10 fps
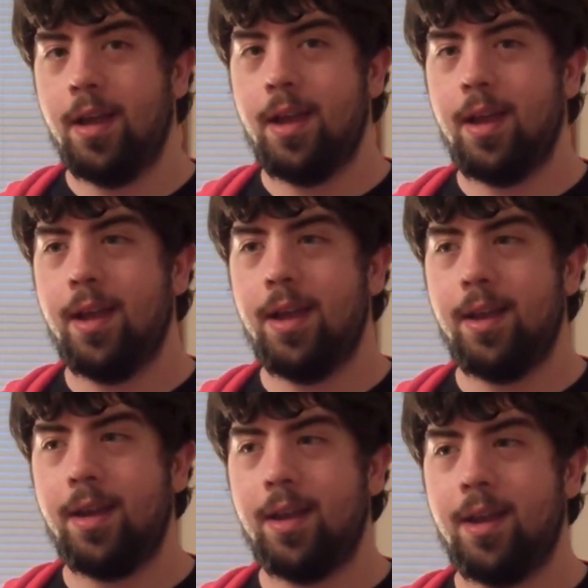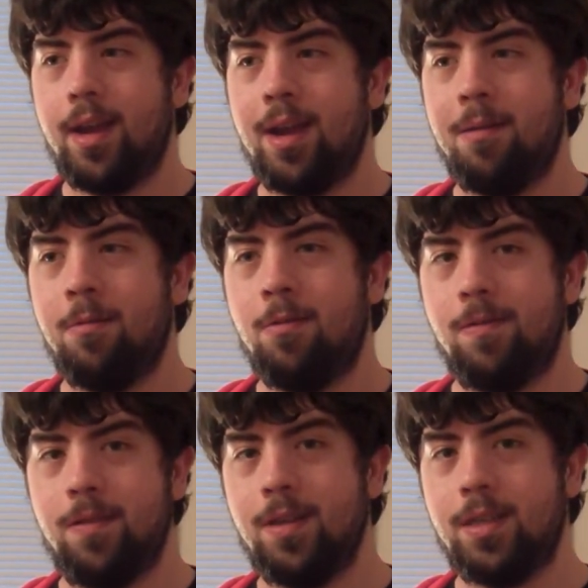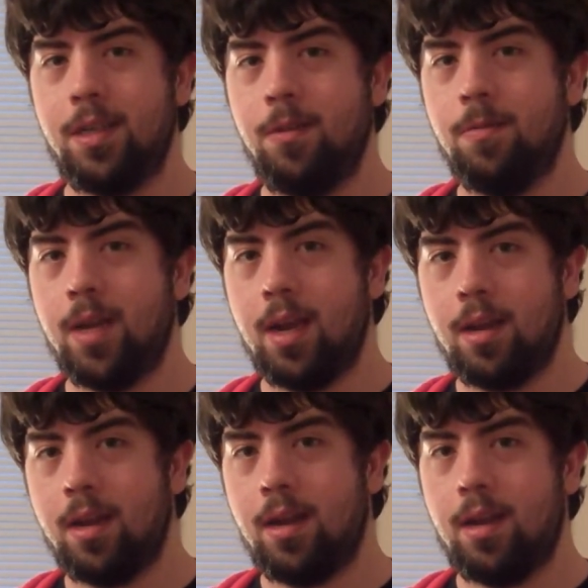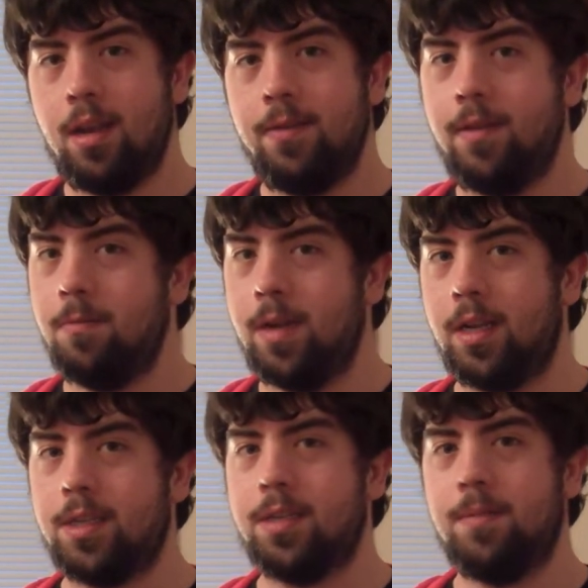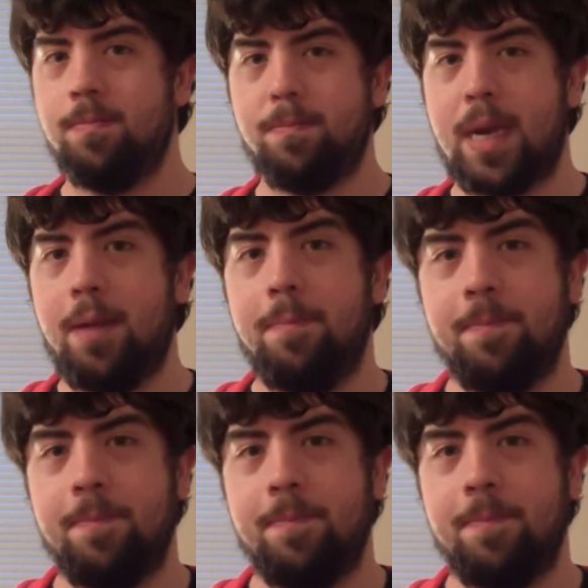and I will hopefully see you again in a few weeks. Bye.